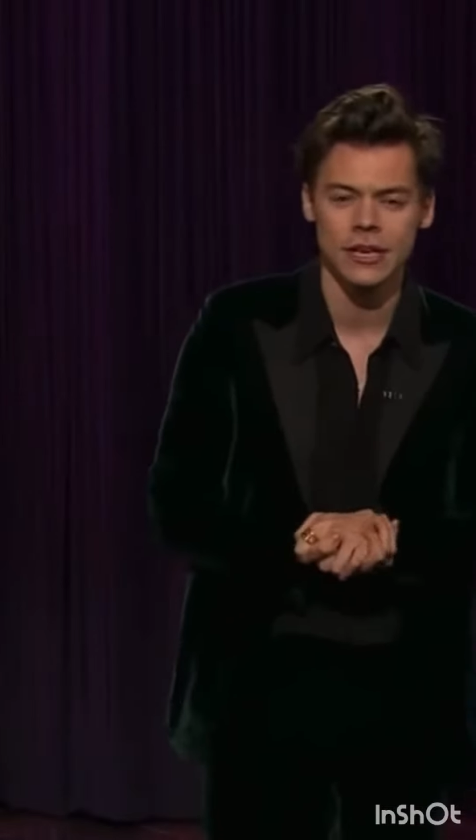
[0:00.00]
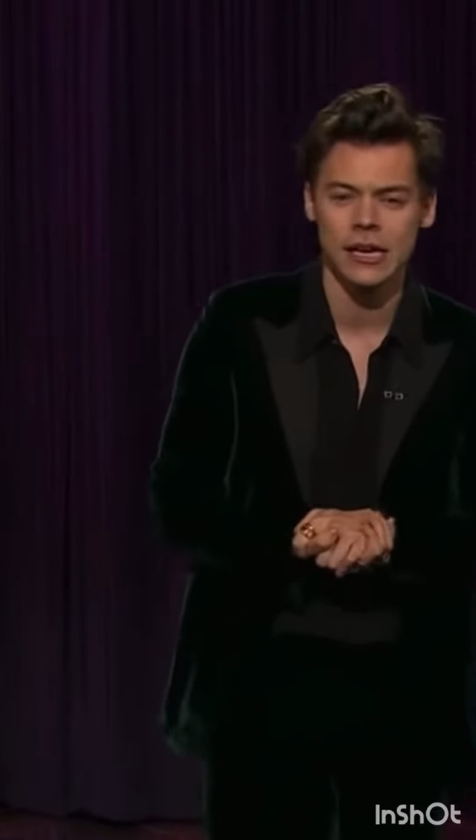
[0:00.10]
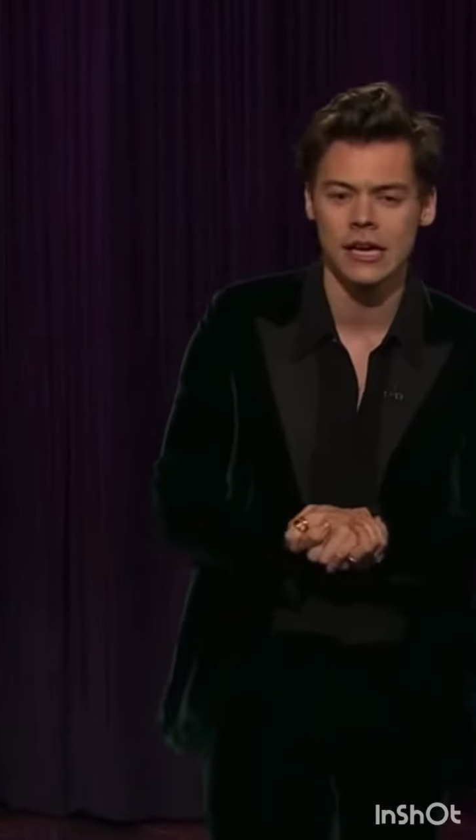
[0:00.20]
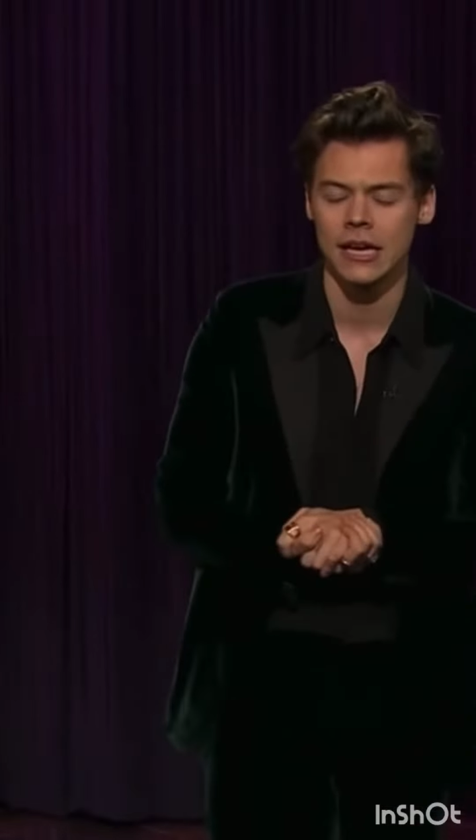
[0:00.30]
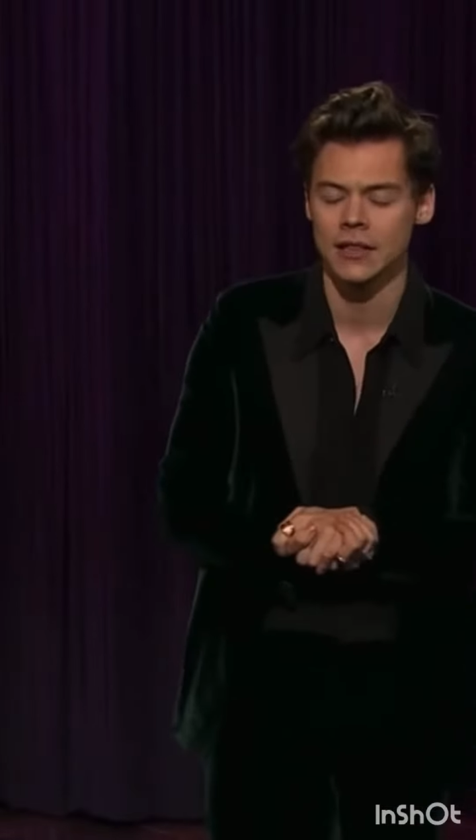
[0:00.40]

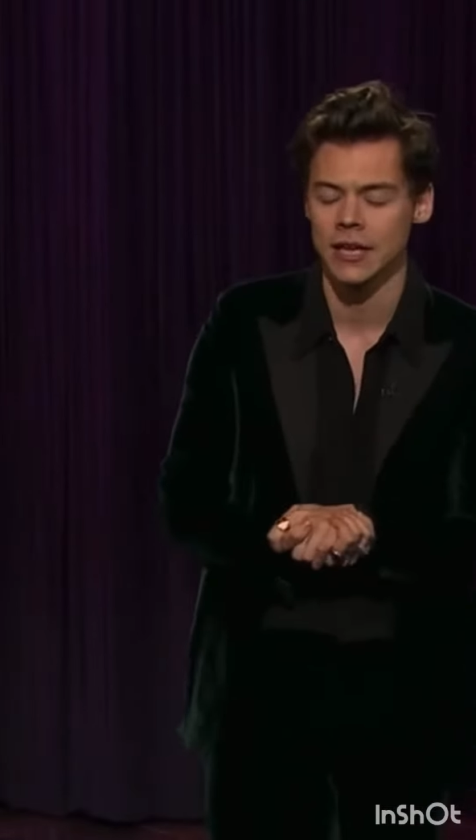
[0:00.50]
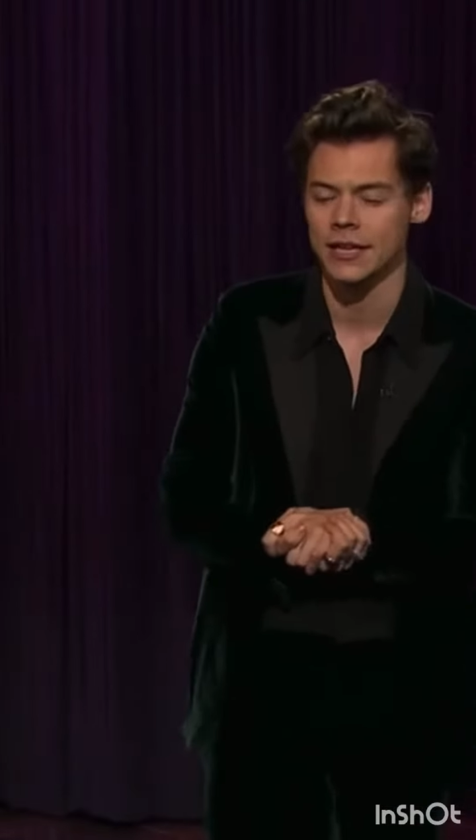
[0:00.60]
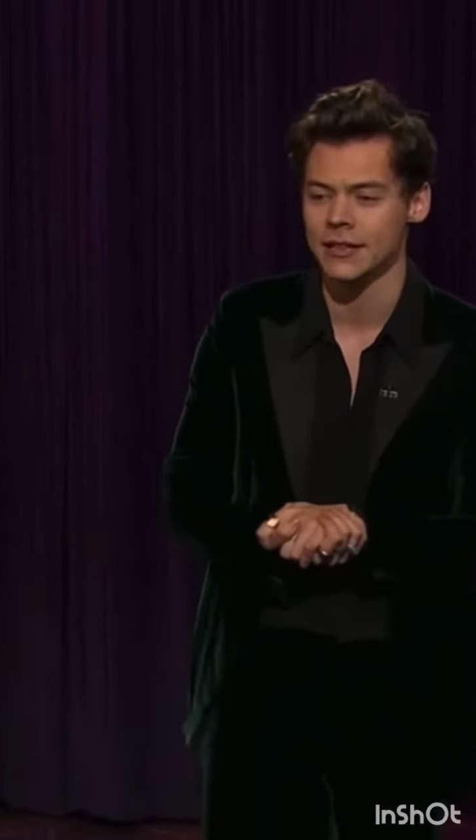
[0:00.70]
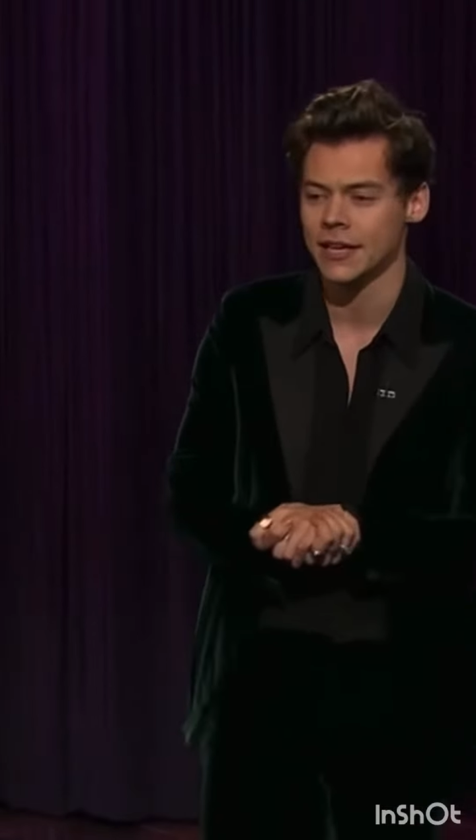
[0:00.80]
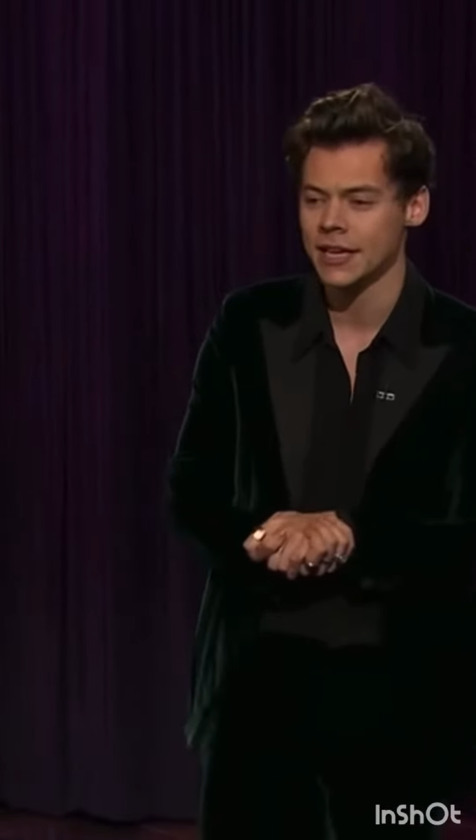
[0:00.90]
uh,
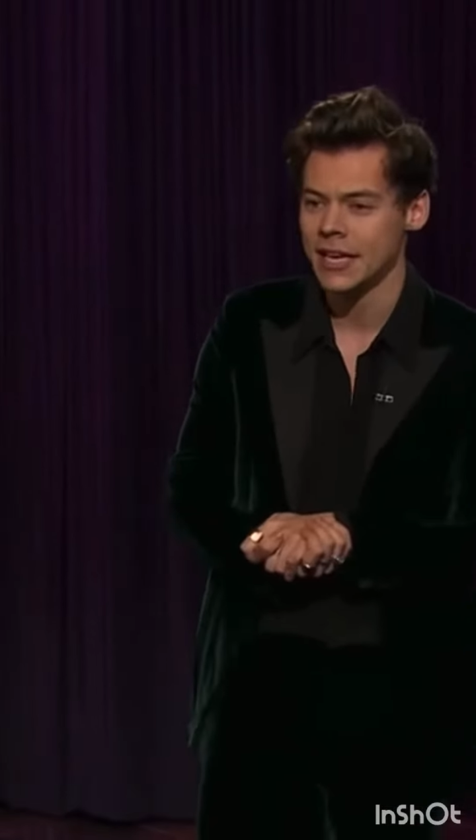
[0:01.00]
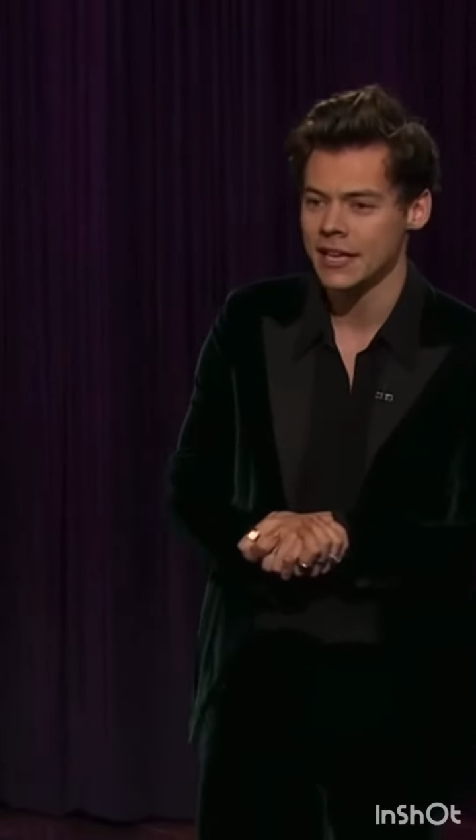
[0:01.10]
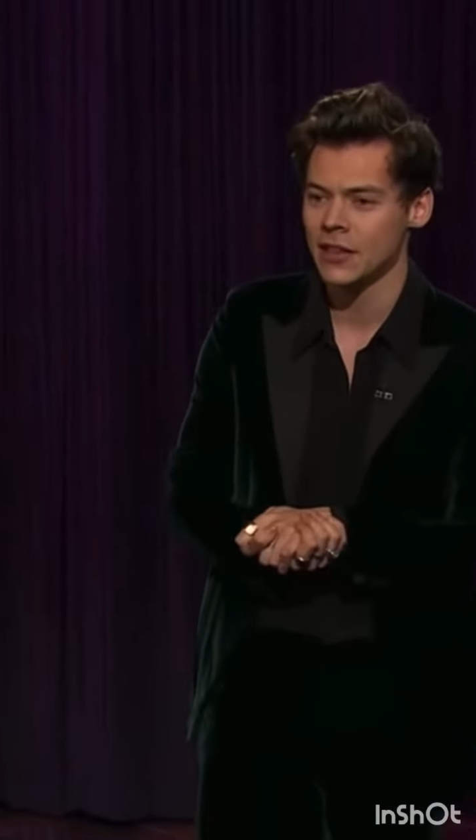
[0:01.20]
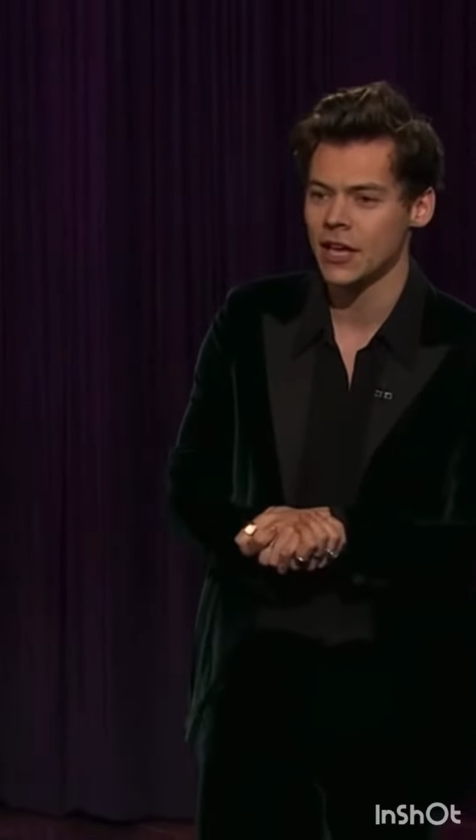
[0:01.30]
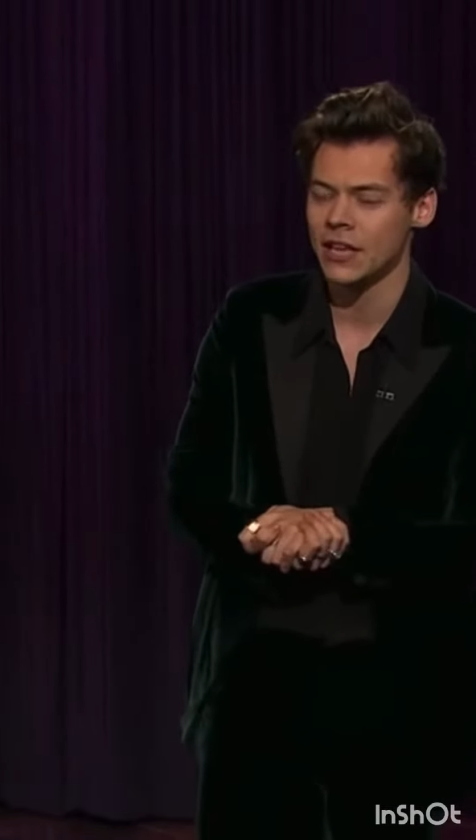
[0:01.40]
in, in,
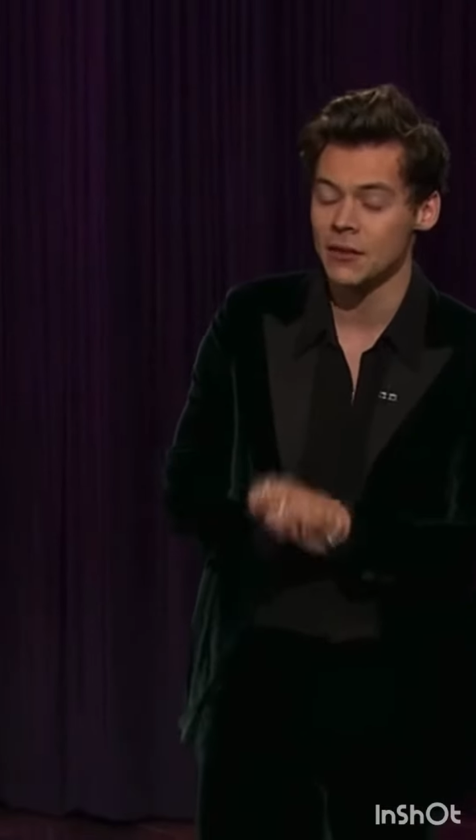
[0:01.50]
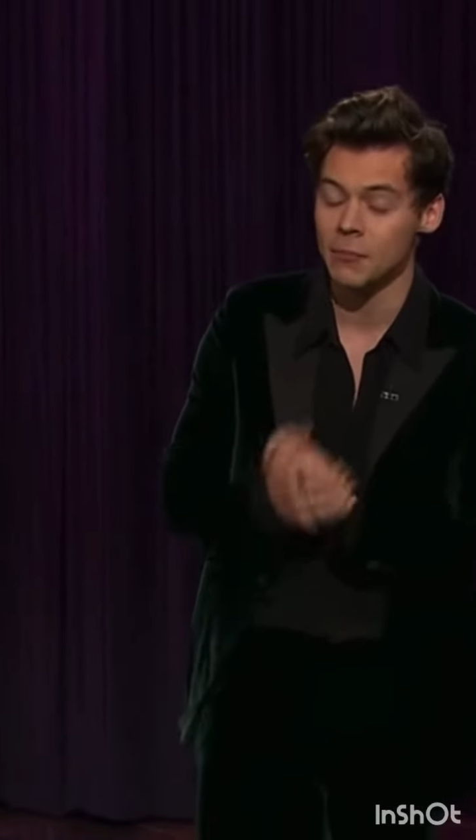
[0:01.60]
in, the, in